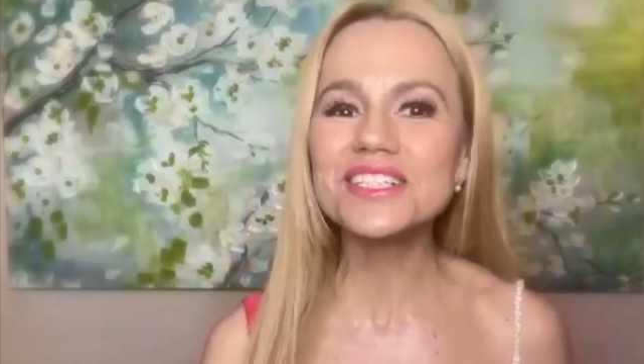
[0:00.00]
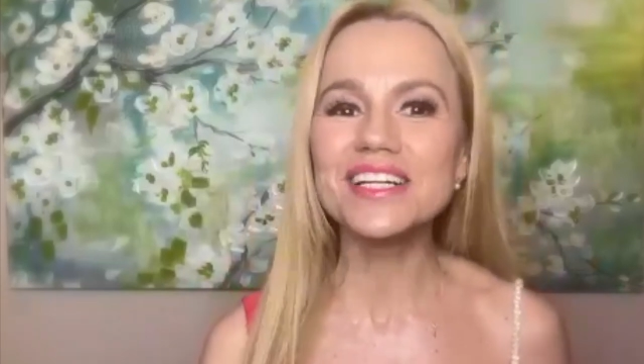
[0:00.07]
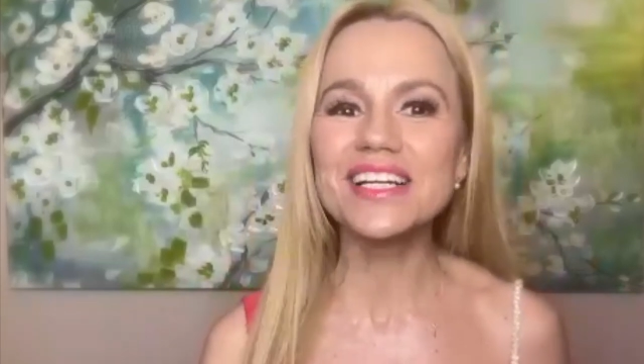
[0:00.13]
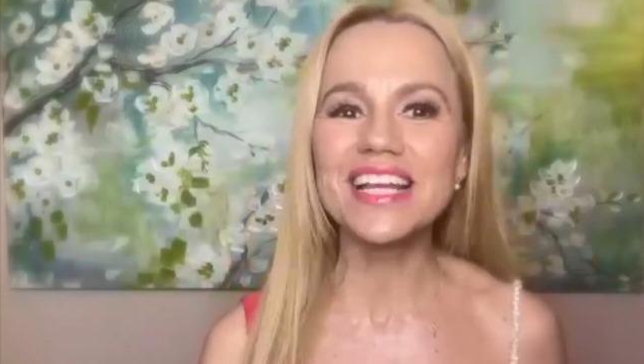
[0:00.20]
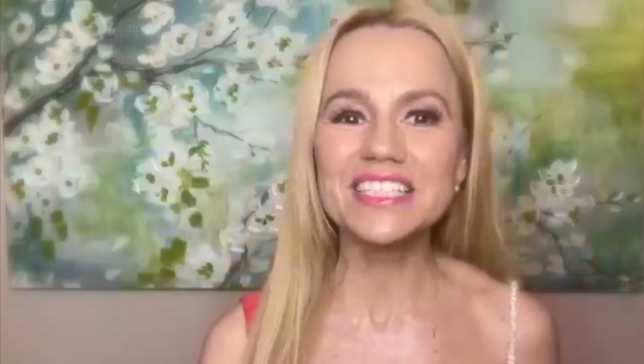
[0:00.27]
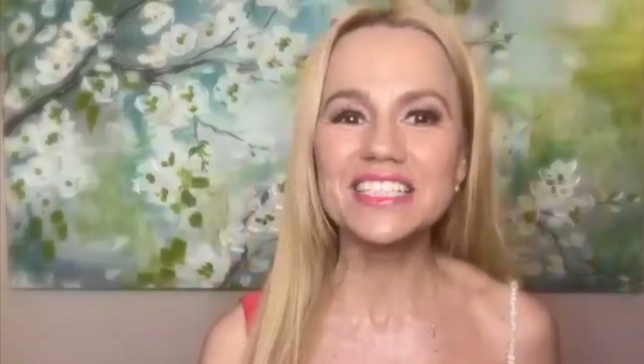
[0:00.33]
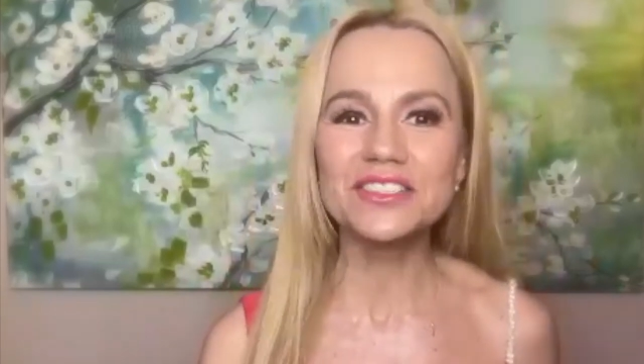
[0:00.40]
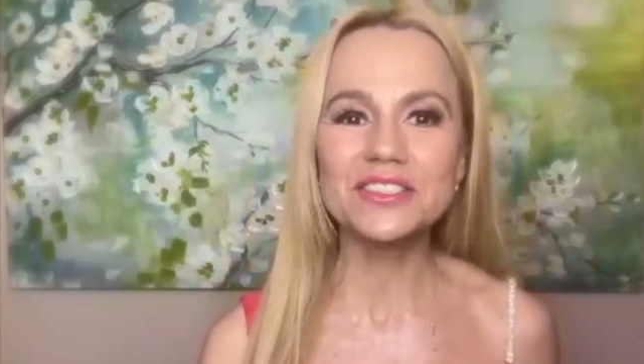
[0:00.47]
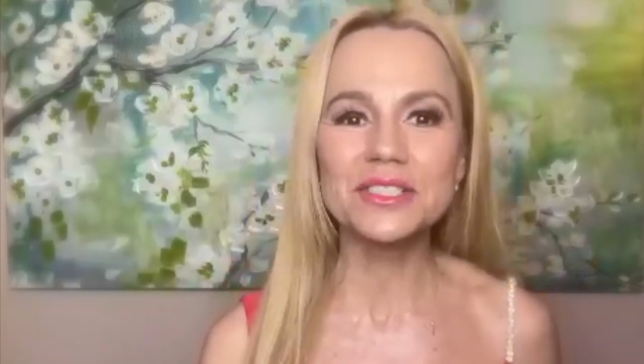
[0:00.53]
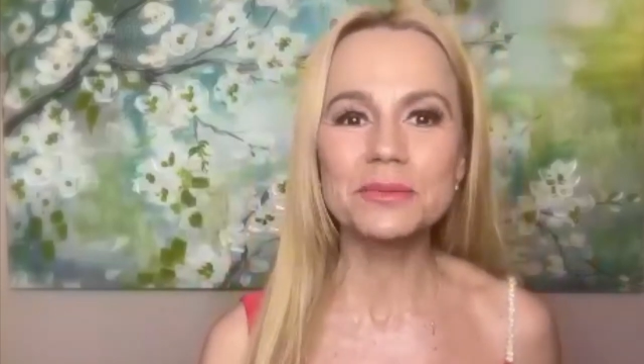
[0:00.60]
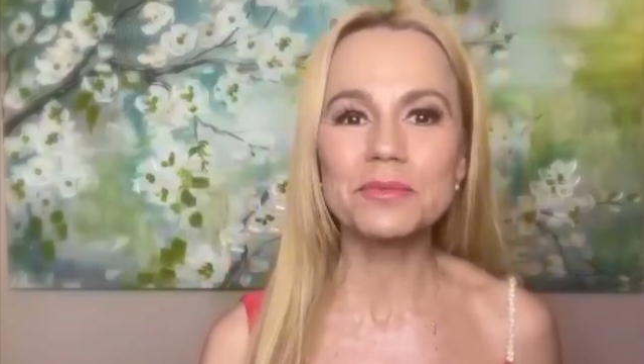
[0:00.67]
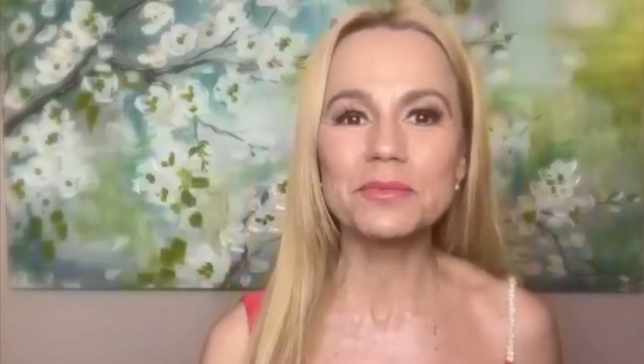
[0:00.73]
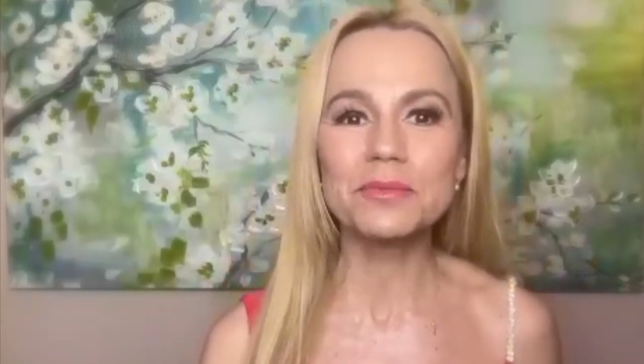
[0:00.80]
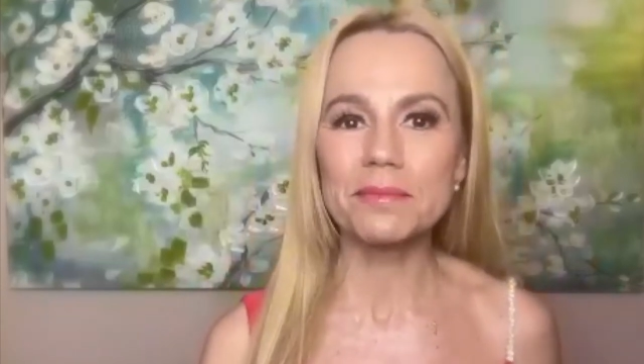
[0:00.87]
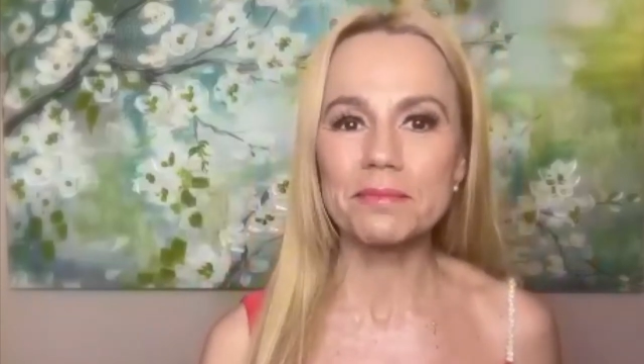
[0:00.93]

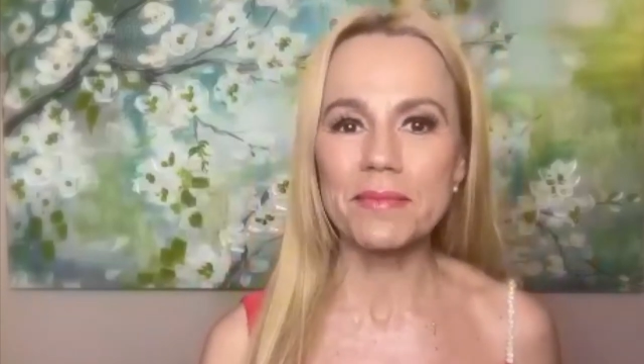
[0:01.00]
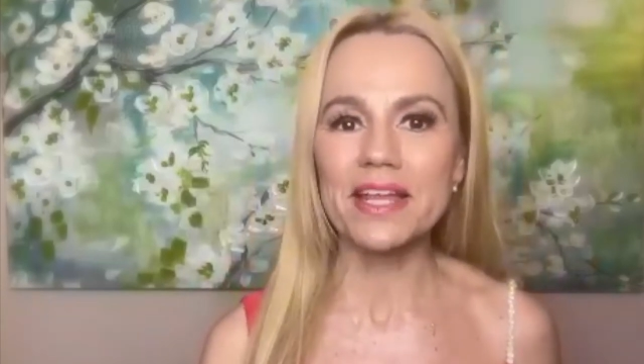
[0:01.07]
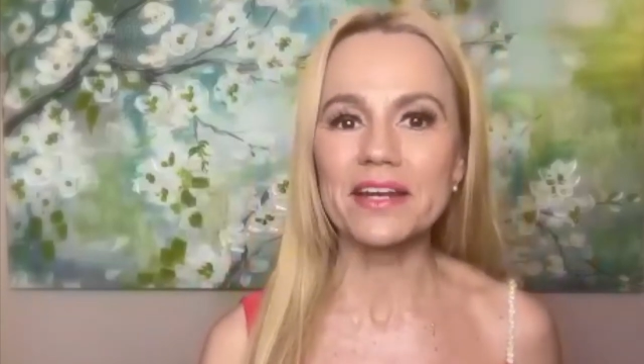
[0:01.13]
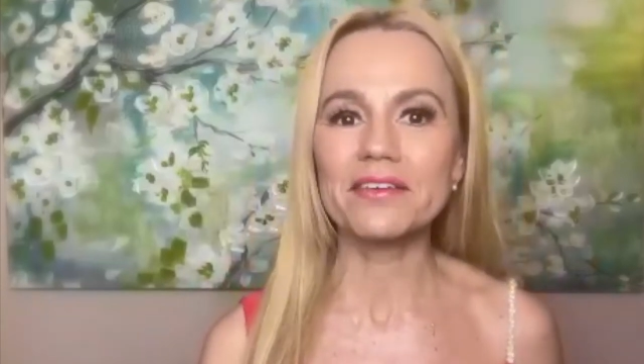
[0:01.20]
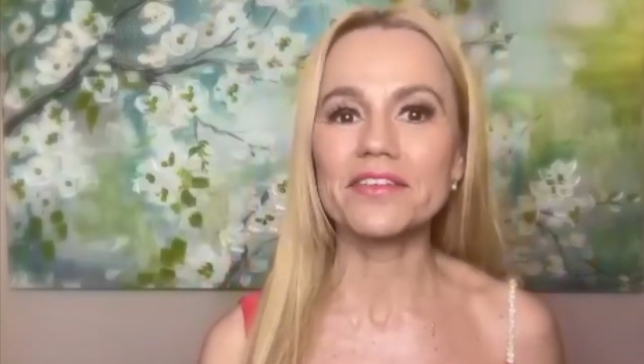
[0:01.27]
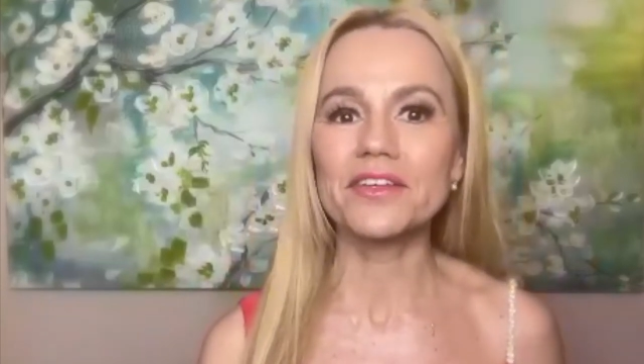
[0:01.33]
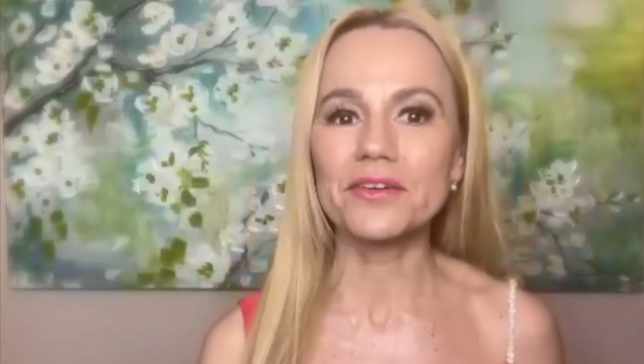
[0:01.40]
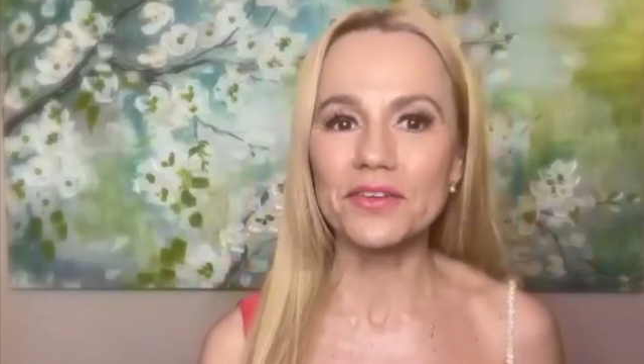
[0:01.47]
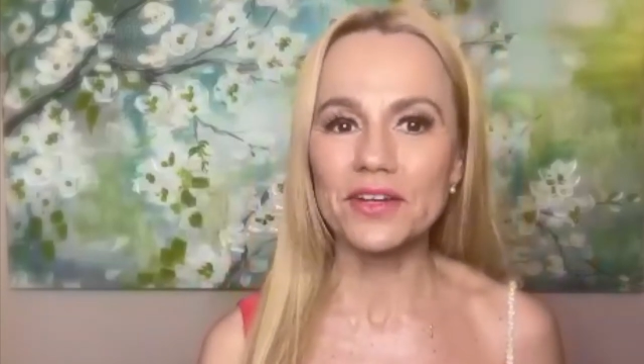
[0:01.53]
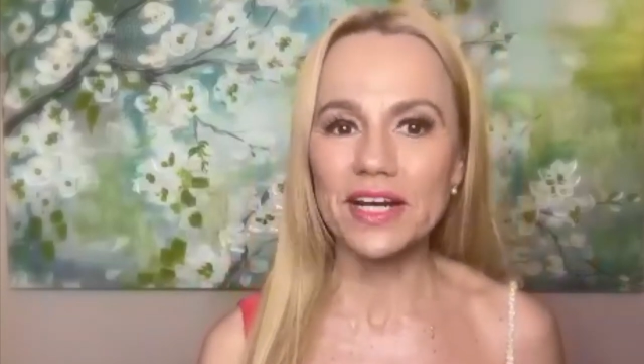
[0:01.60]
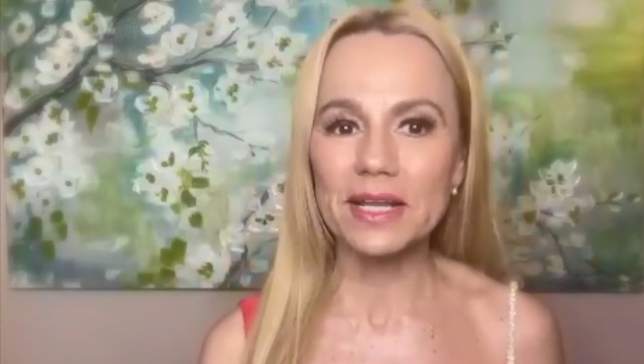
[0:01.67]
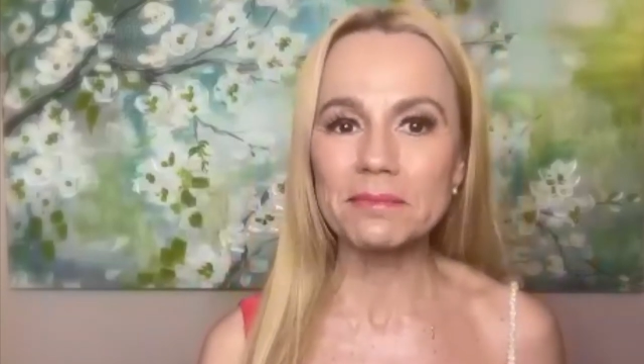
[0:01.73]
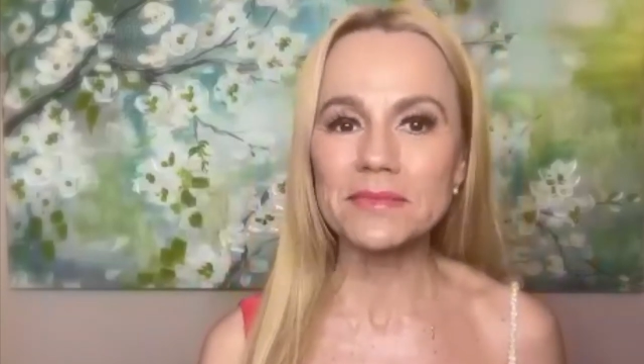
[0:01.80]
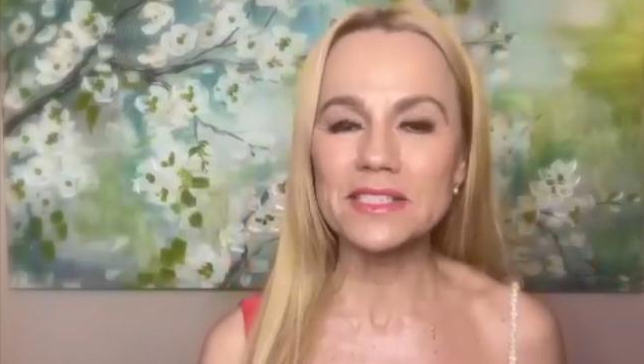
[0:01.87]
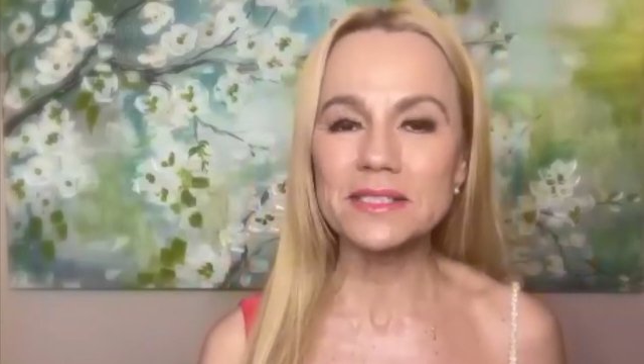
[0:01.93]
relationship with the man of your
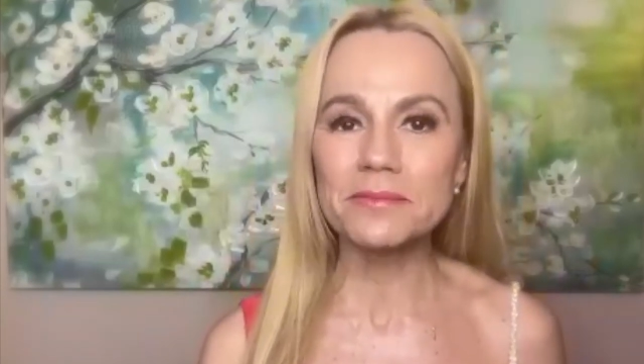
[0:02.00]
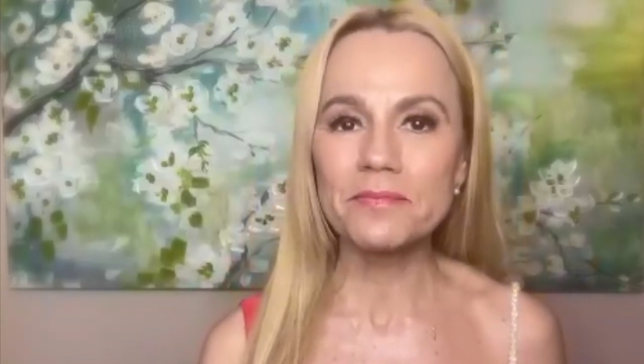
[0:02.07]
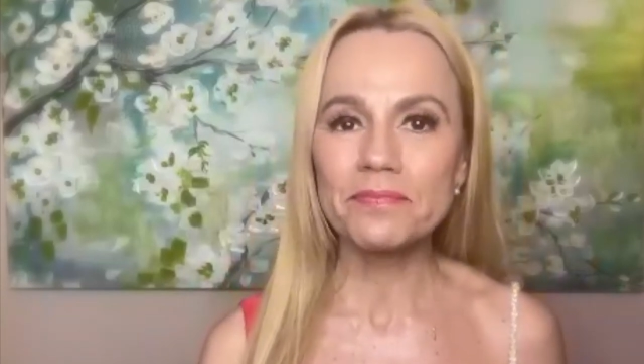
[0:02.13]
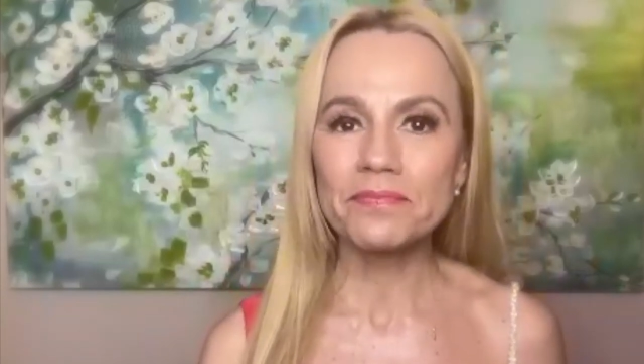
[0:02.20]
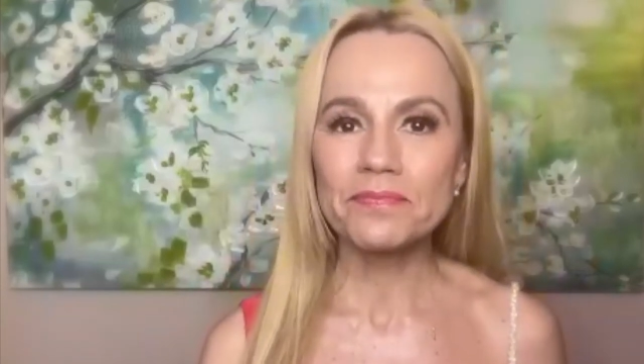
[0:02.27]
dreams,